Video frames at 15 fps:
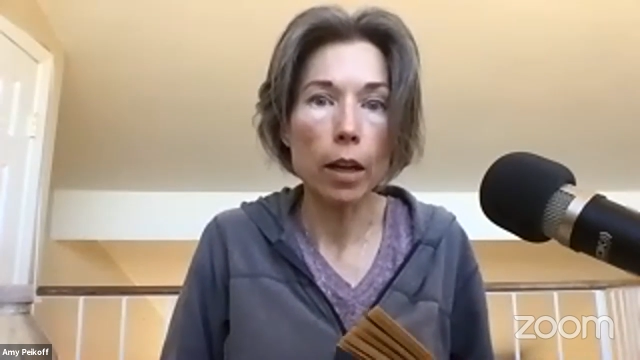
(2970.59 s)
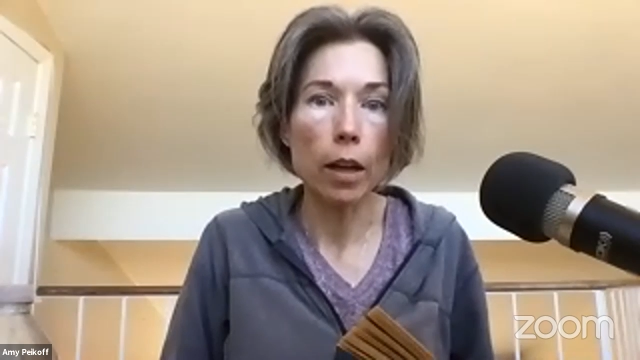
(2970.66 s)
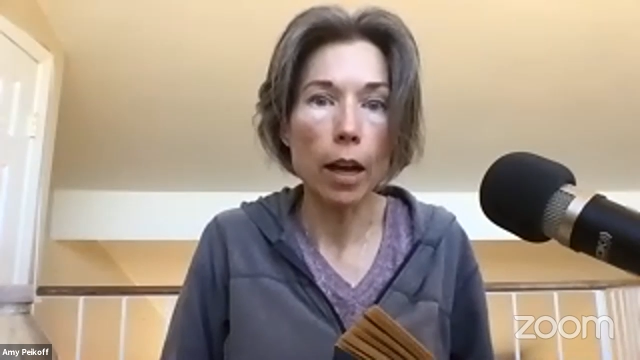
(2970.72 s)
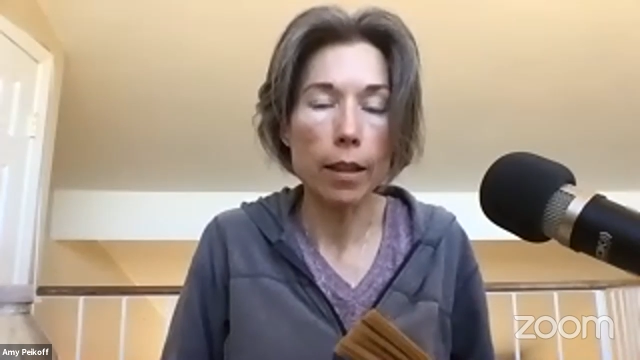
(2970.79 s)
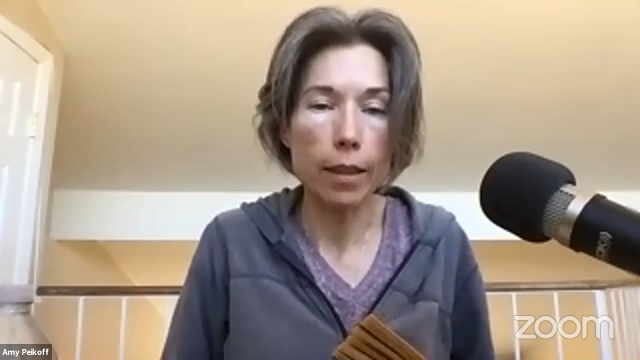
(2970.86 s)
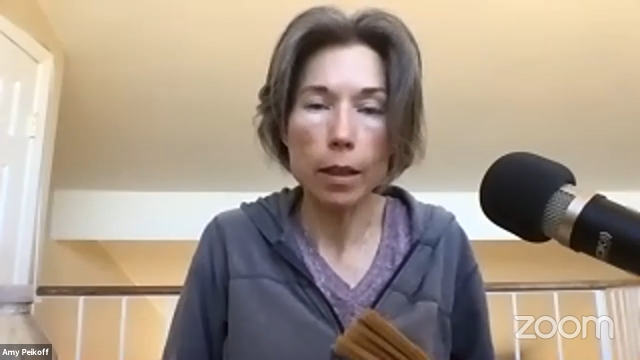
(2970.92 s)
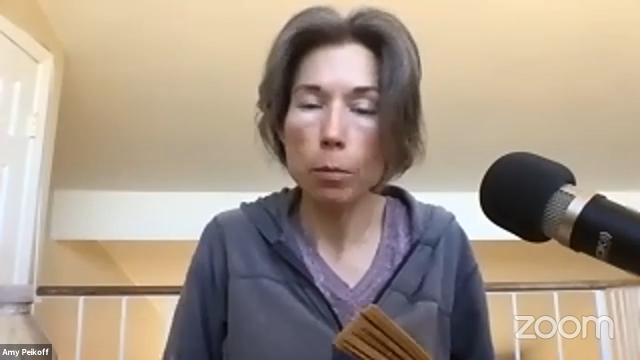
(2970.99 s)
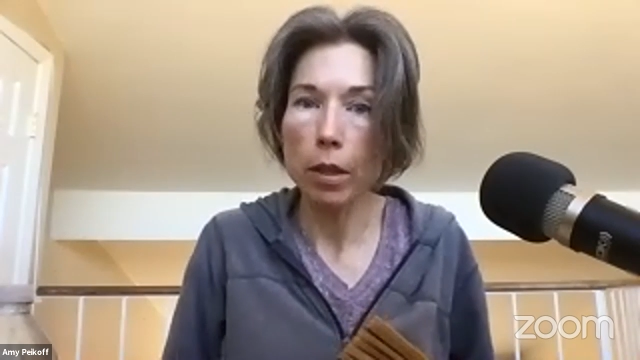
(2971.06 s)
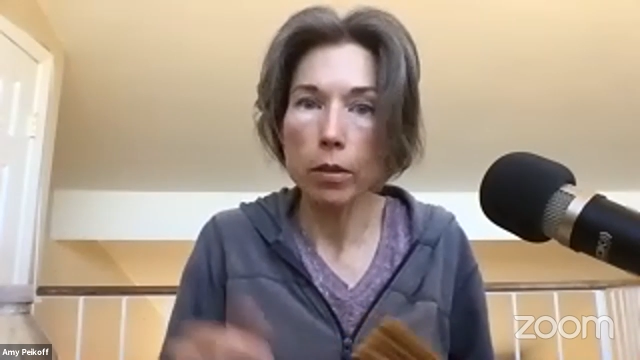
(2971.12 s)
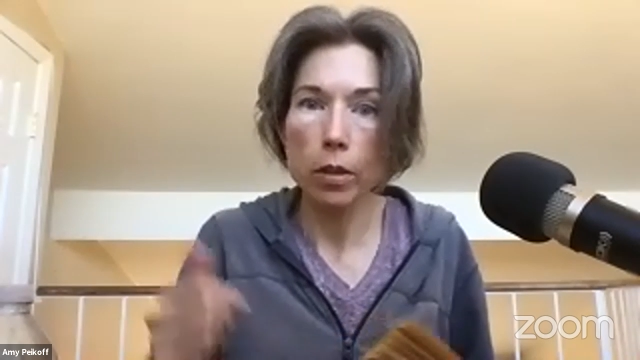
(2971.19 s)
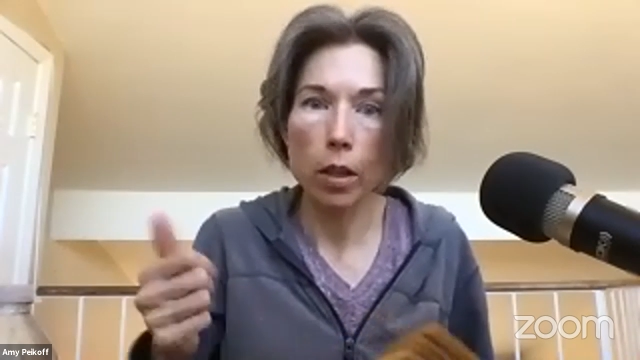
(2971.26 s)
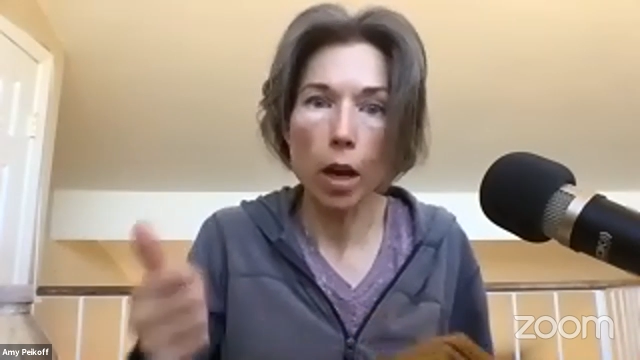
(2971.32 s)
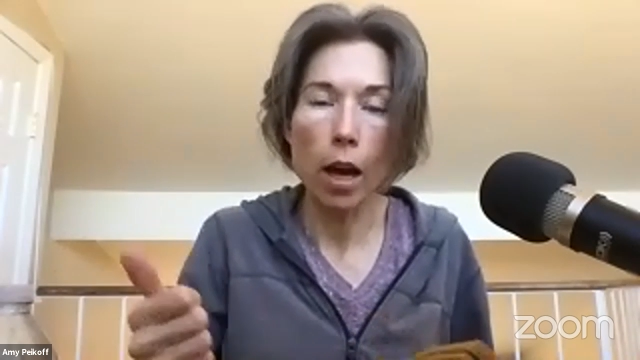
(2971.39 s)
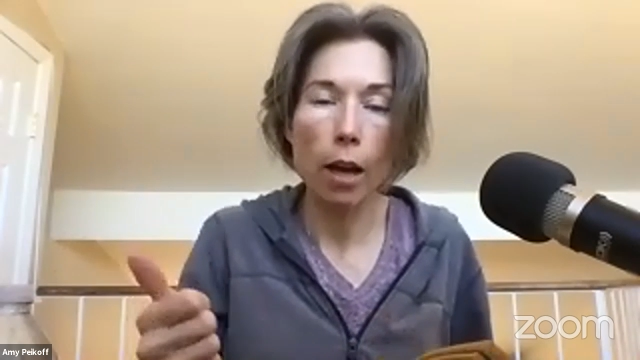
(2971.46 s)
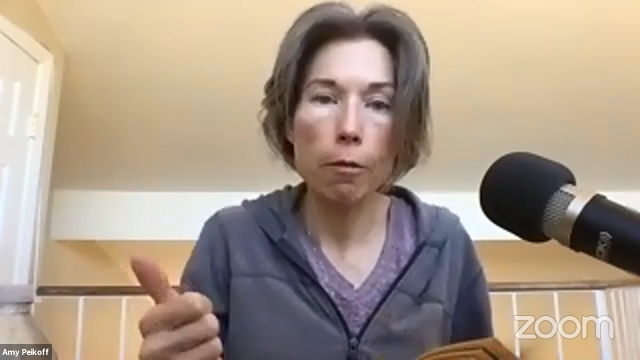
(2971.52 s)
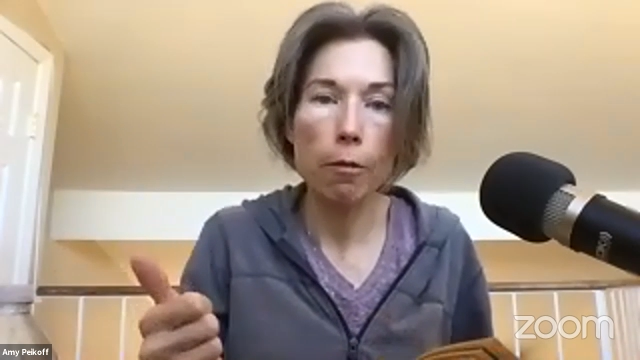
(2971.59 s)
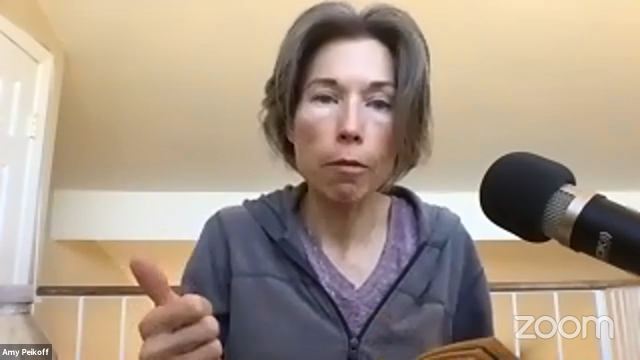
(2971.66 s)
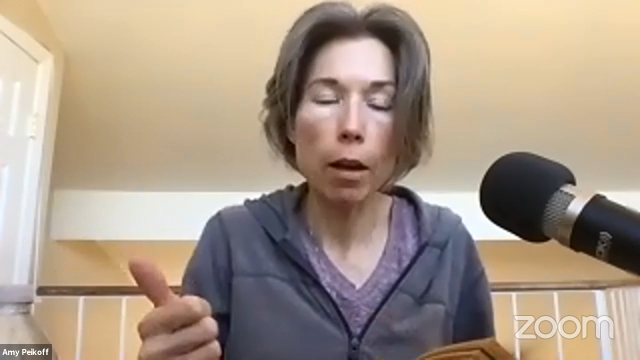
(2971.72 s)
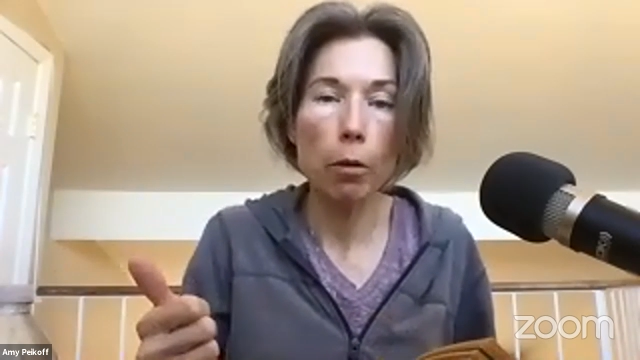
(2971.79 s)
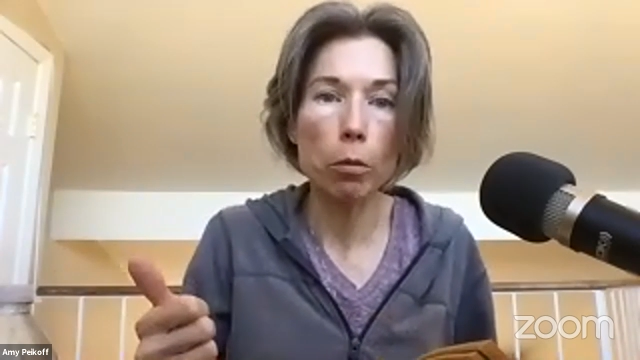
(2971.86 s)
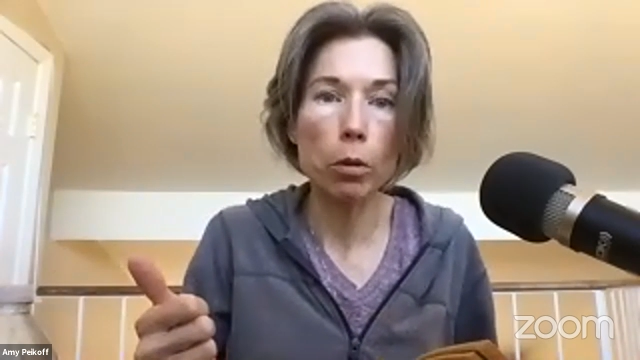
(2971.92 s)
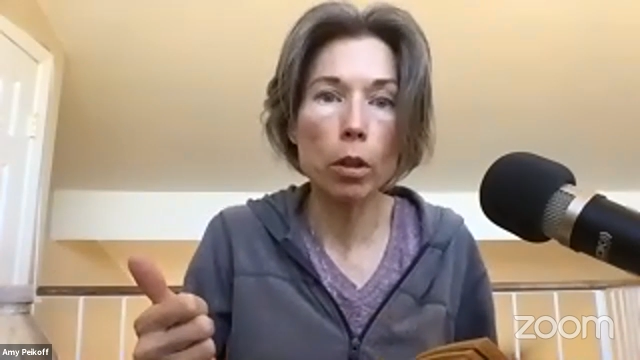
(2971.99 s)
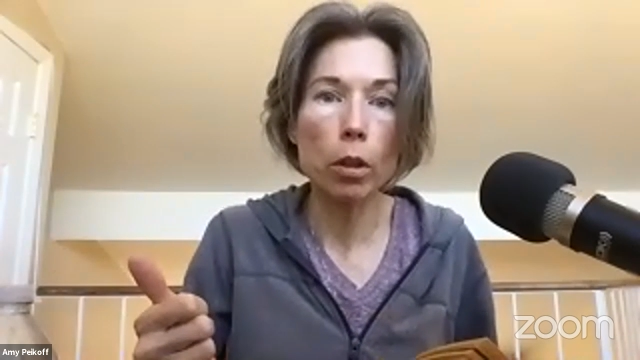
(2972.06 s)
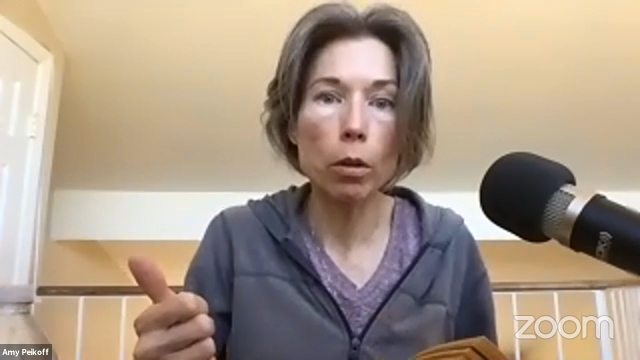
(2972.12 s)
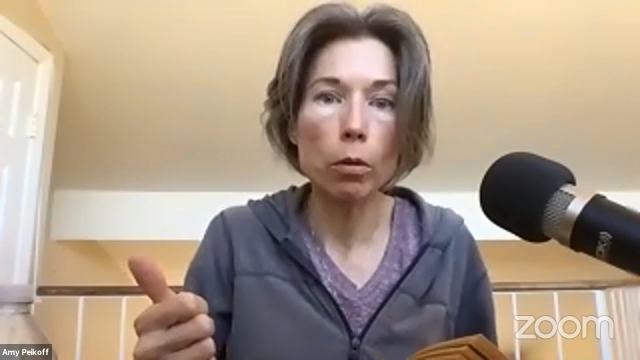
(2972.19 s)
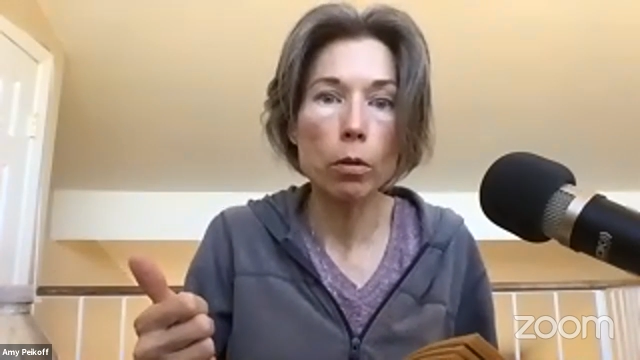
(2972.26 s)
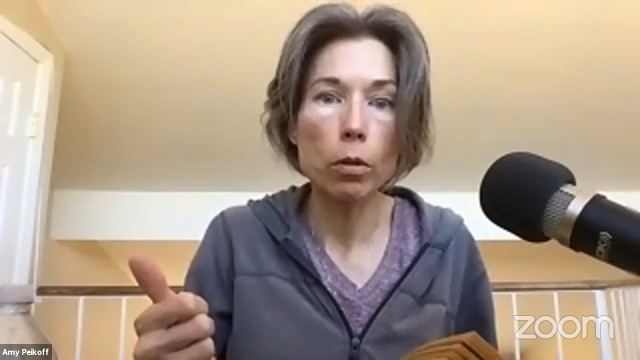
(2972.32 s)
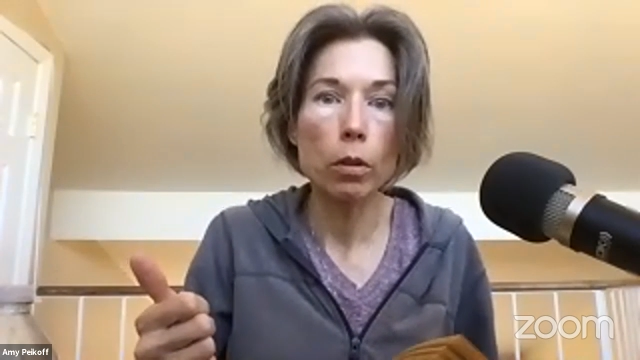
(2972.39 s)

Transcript: I think, because of the high viral load.